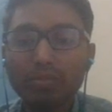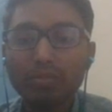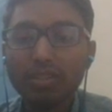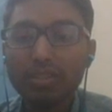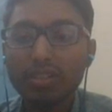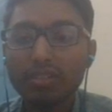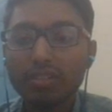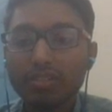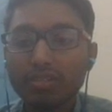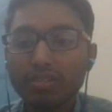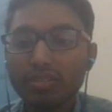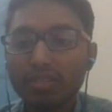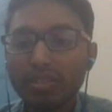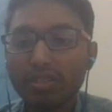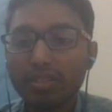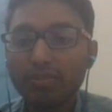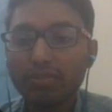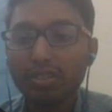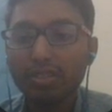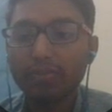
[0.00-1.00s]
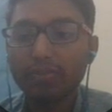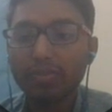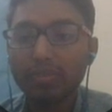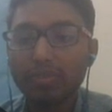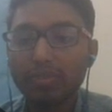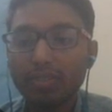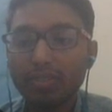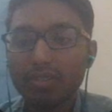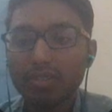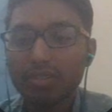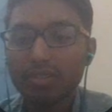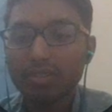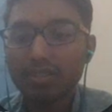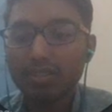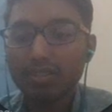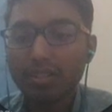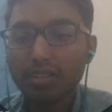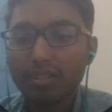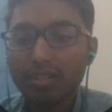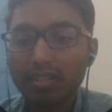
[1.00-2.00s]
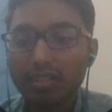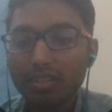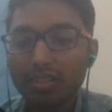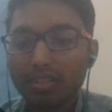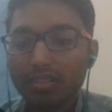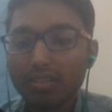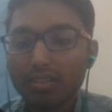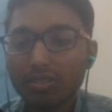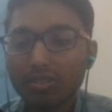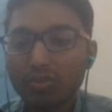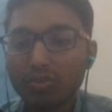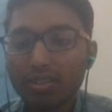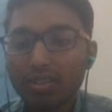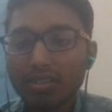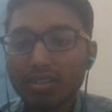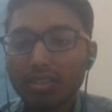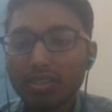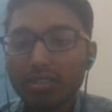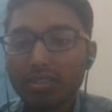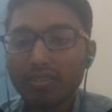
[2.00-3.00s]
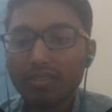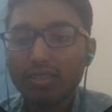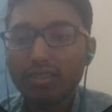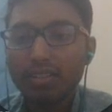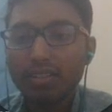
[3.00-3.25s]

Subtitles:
Let's start with the v features, and you can see